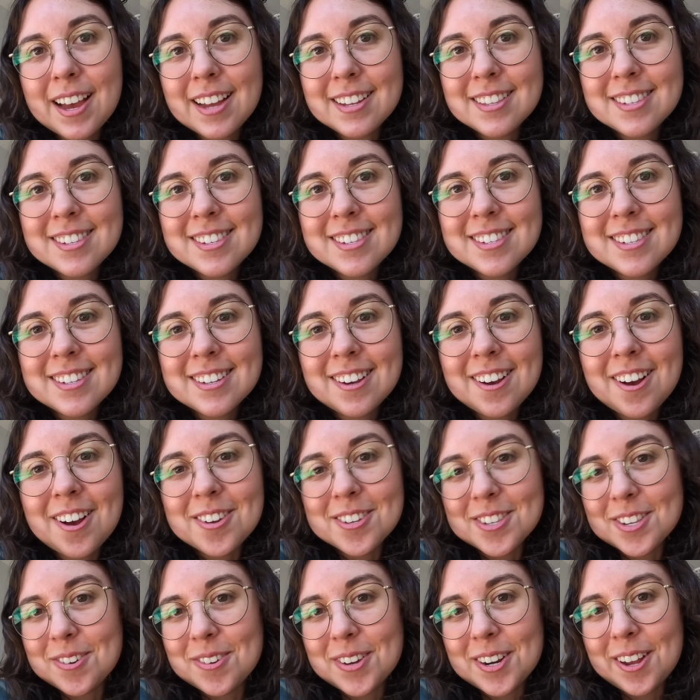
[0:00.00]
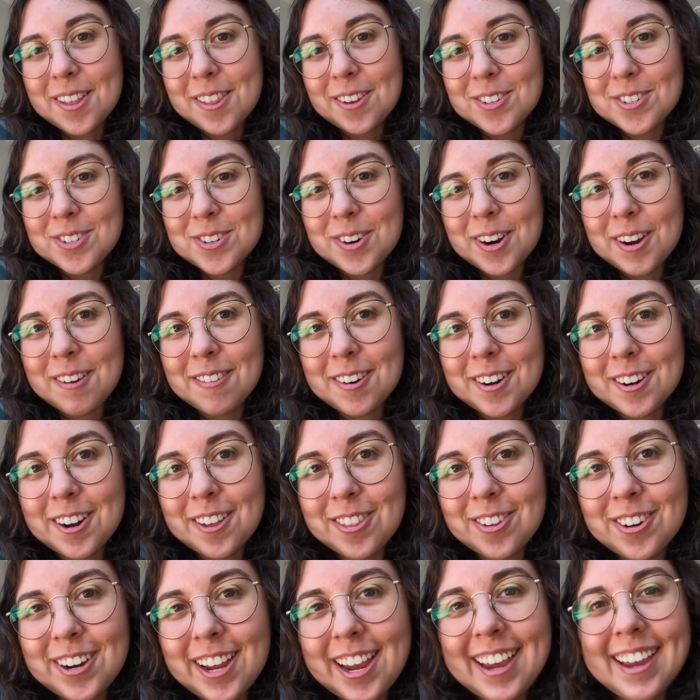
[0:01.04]
that's also another story for
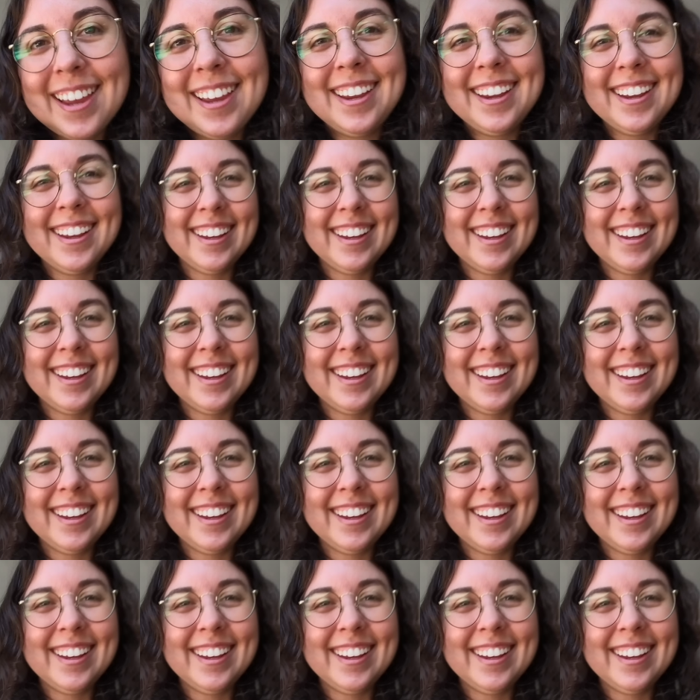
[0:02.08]
another day.